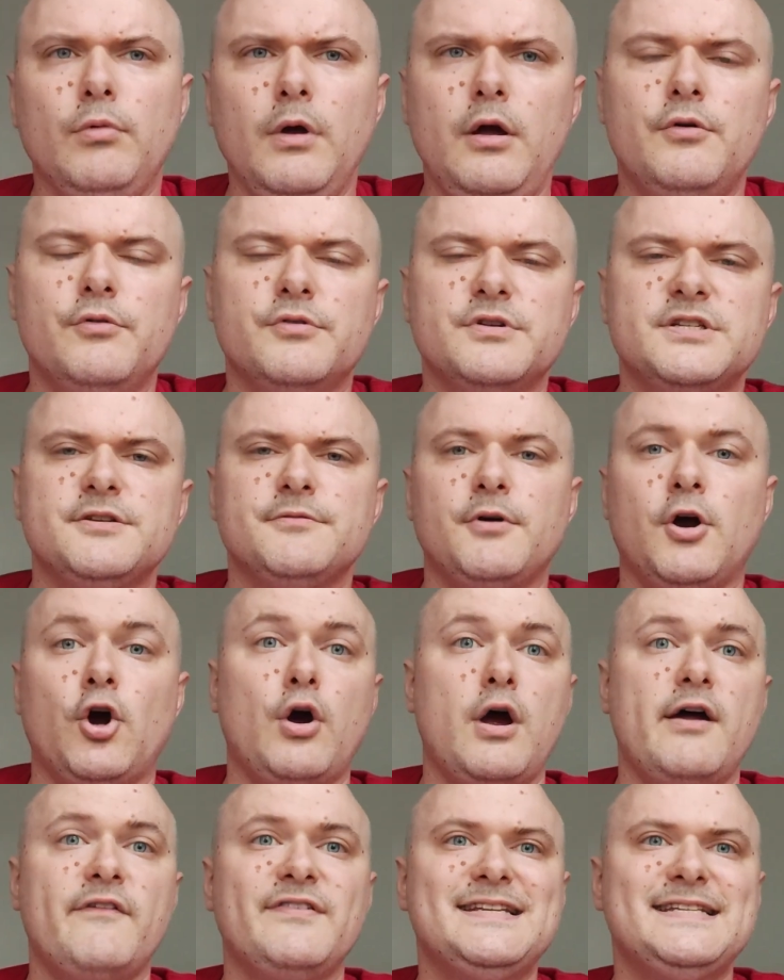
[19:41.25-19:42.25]
Rogues
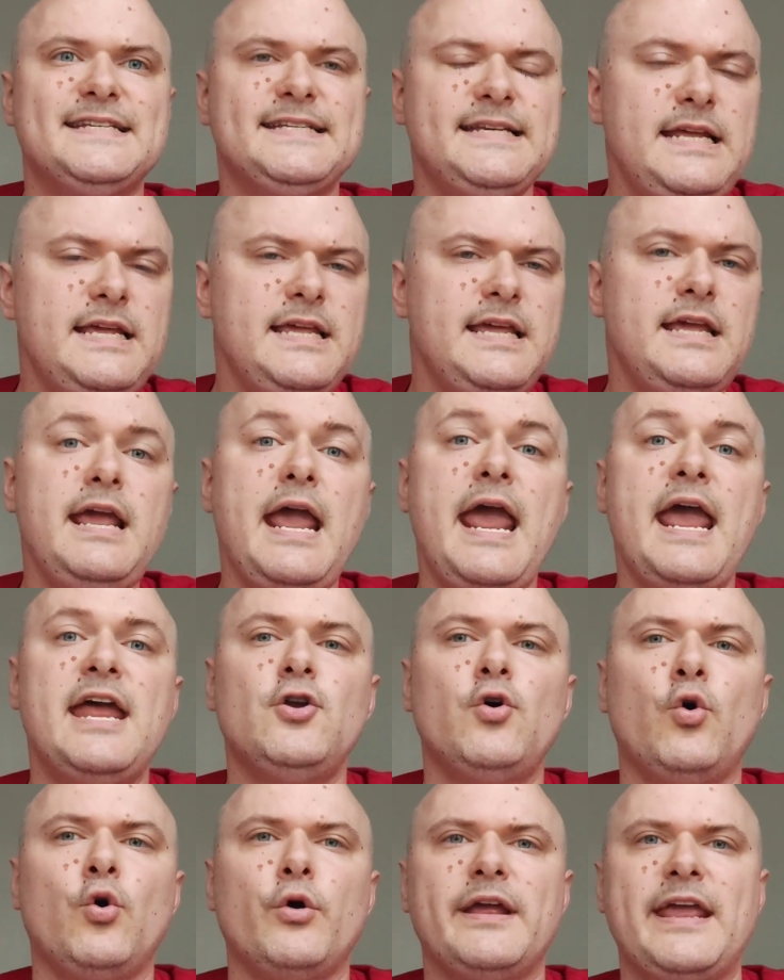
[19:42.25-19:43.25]
are often sneaky
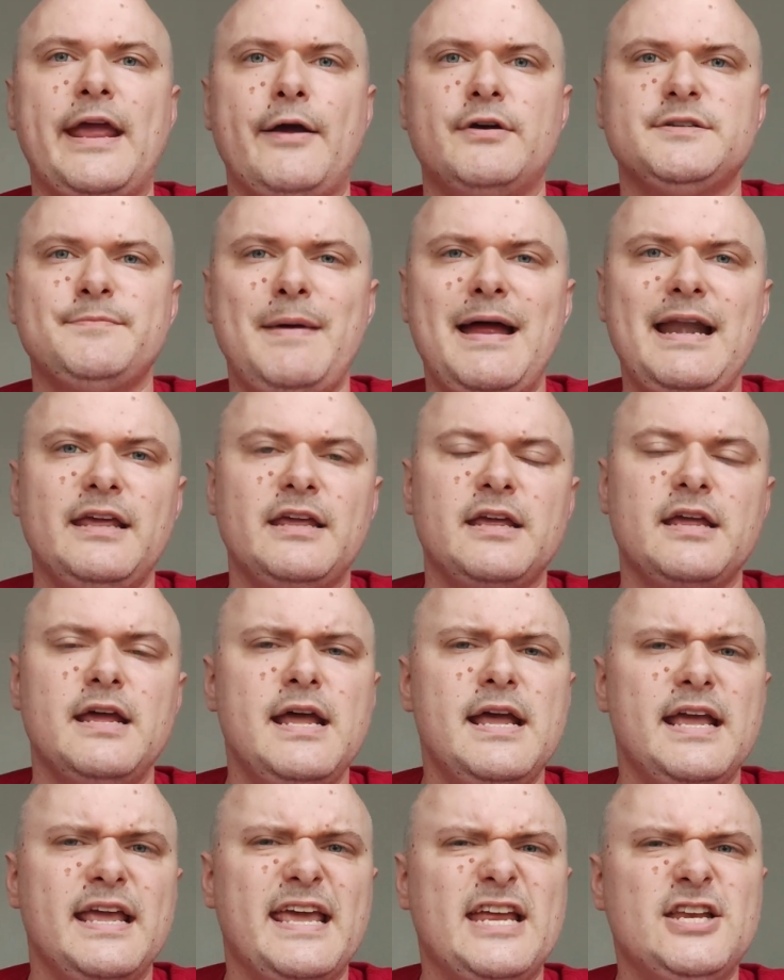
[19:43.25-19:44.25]
and or charismatic,
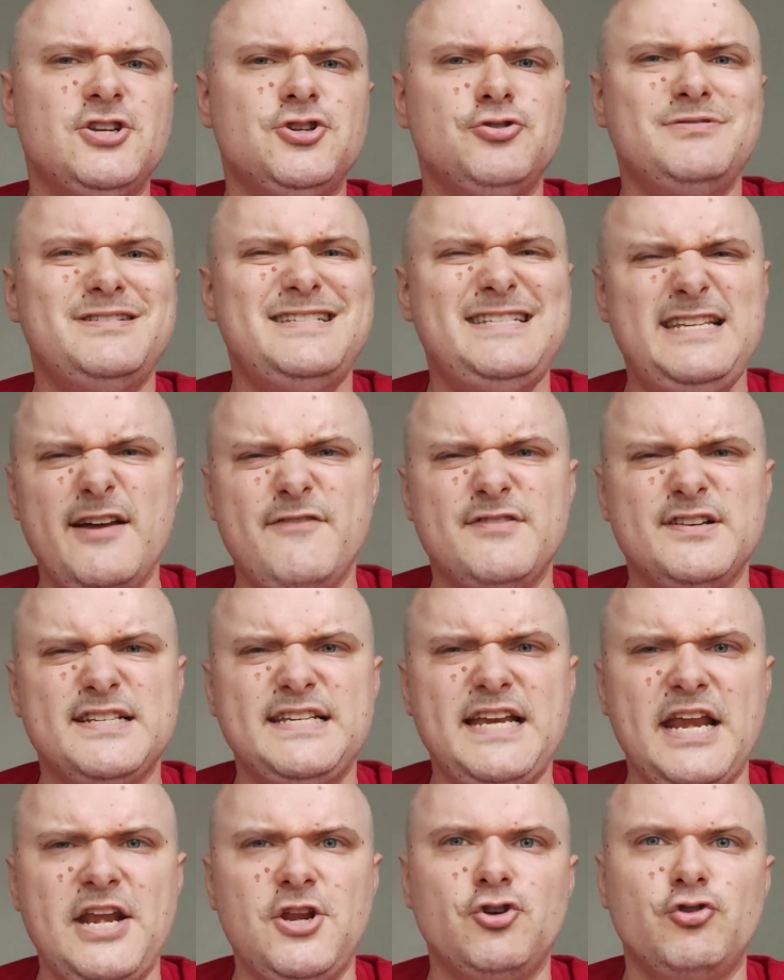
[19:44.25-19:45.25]
can do
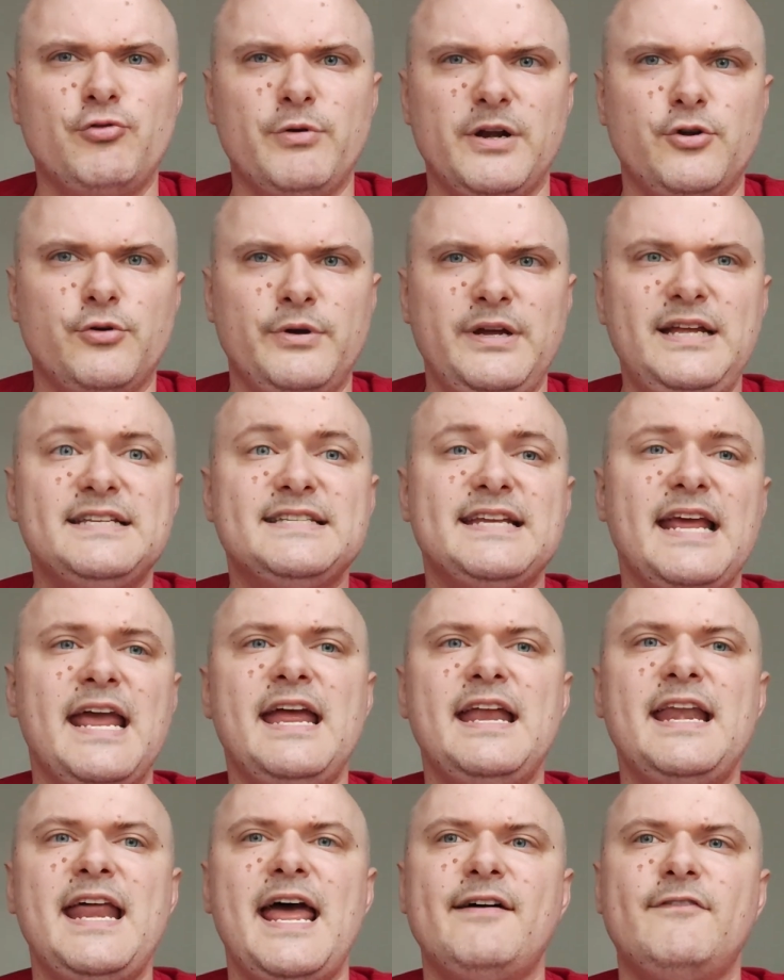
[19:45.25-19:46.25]
devastating critical hits,
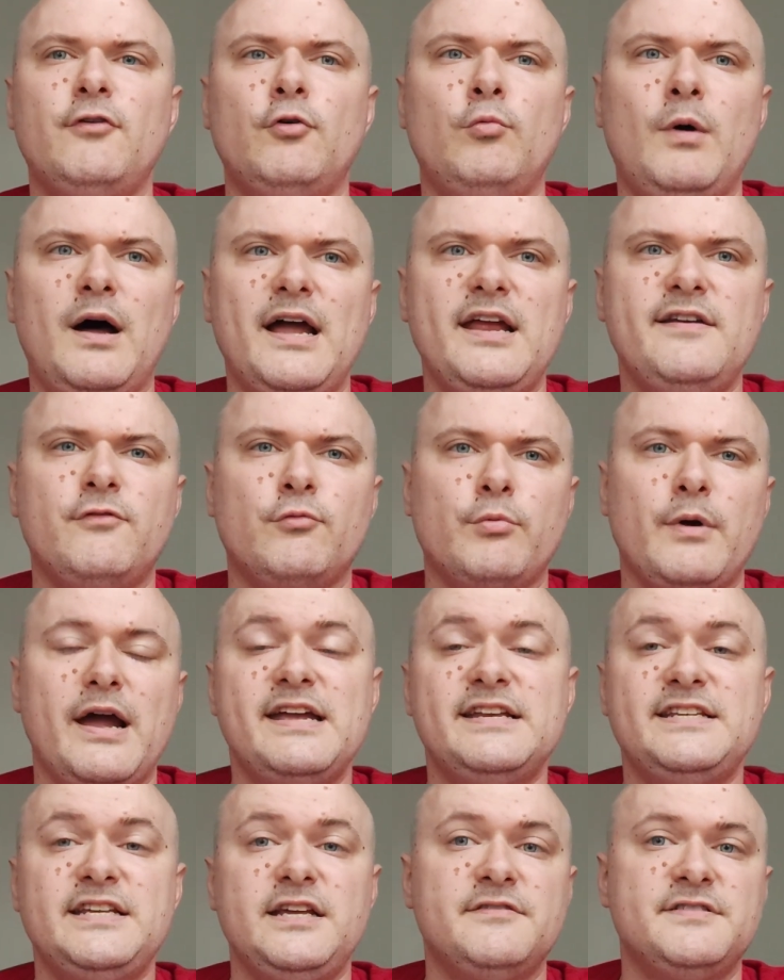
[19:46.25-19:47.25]
and have a wide
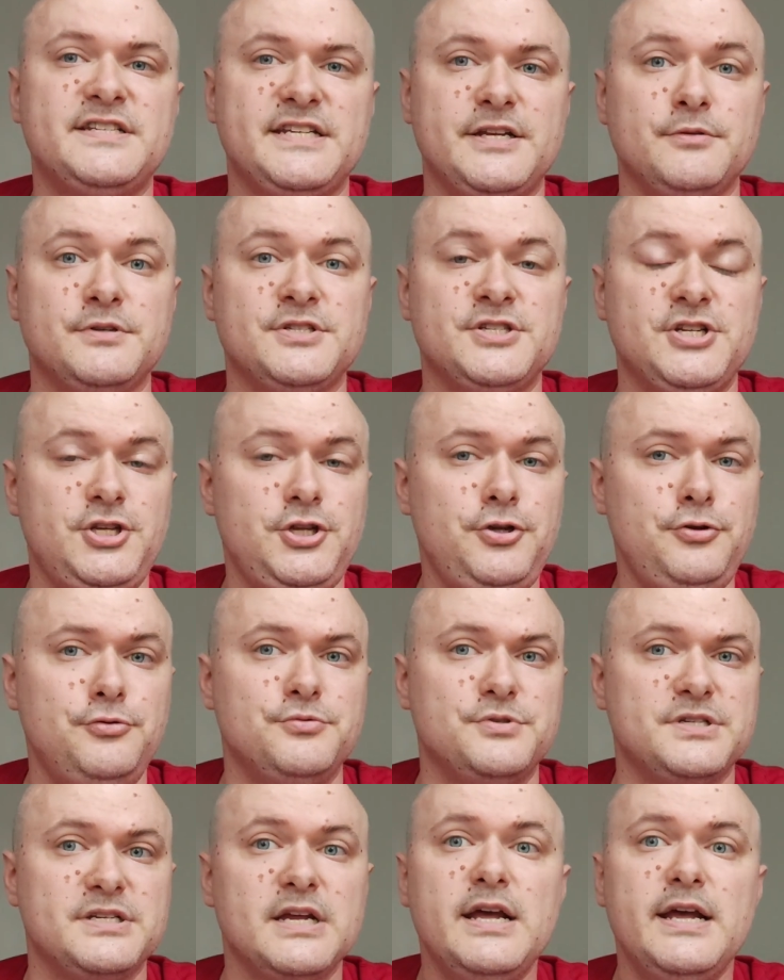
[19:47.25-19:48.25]
variety of skills to
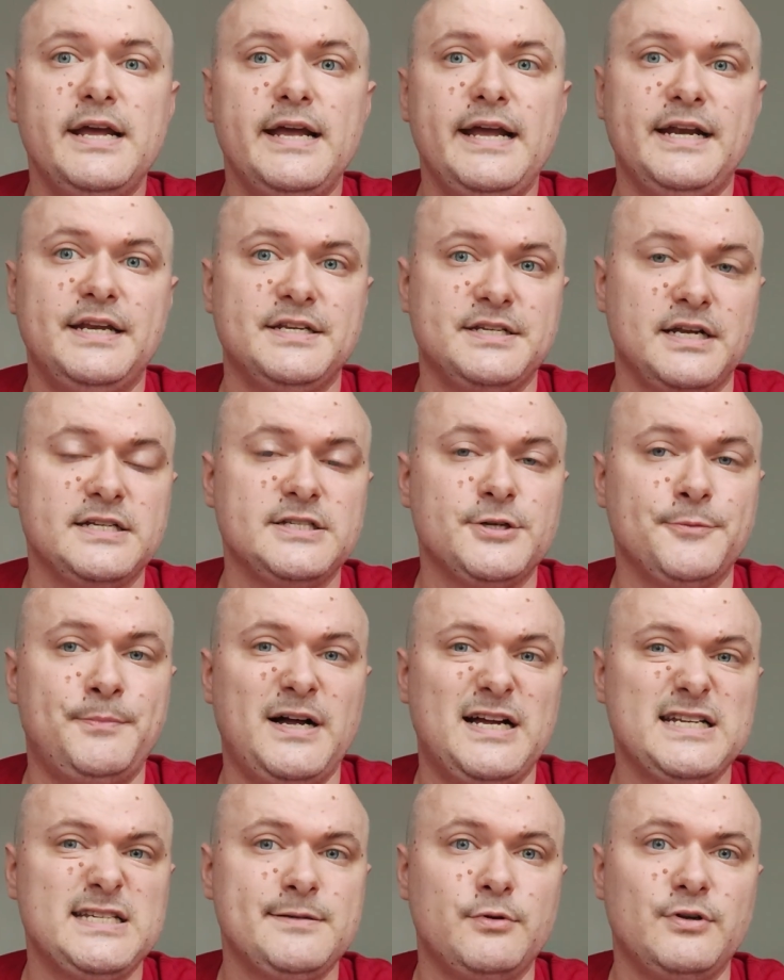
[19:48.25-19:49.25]
use. It is also
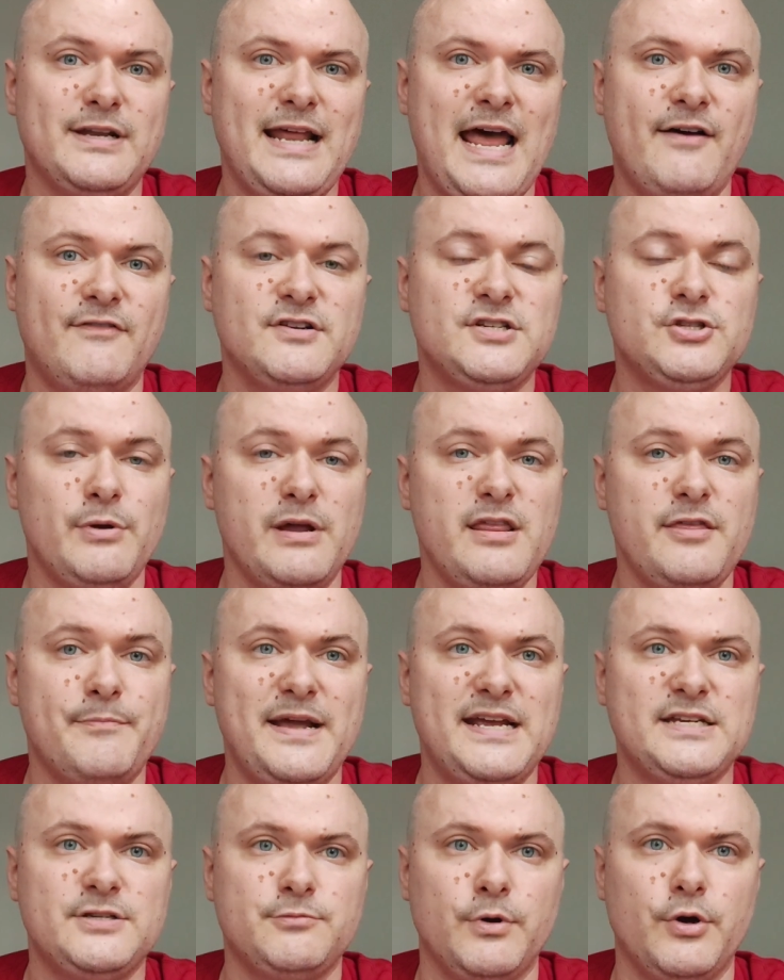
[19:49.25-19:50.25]
possible to have a
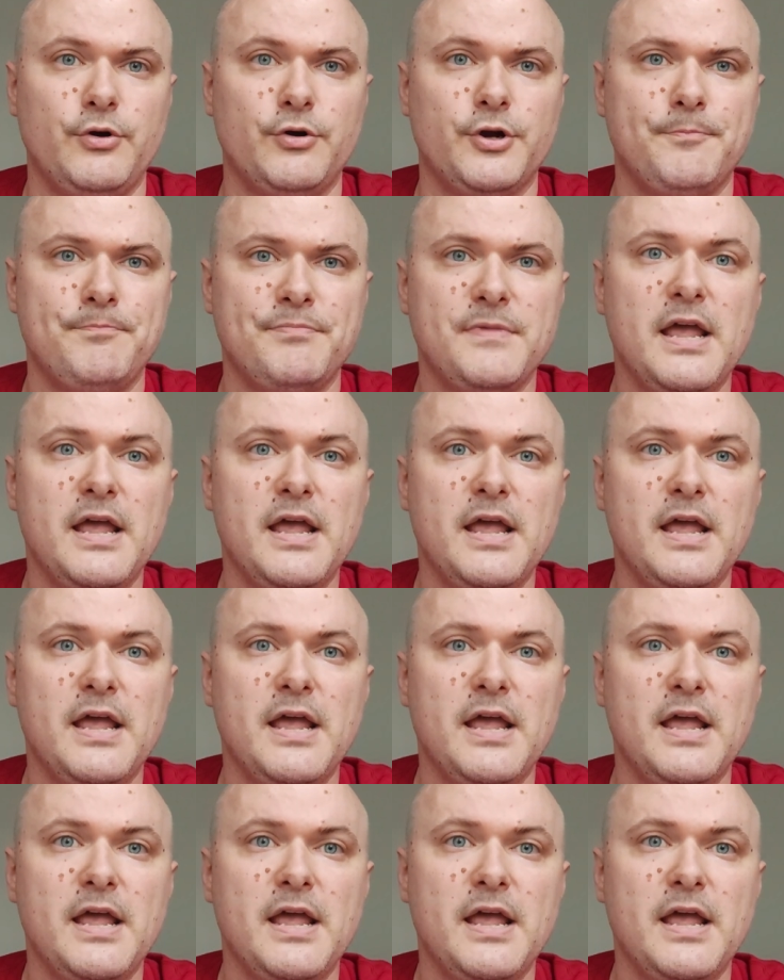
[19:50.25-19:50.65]
strength-based rogue.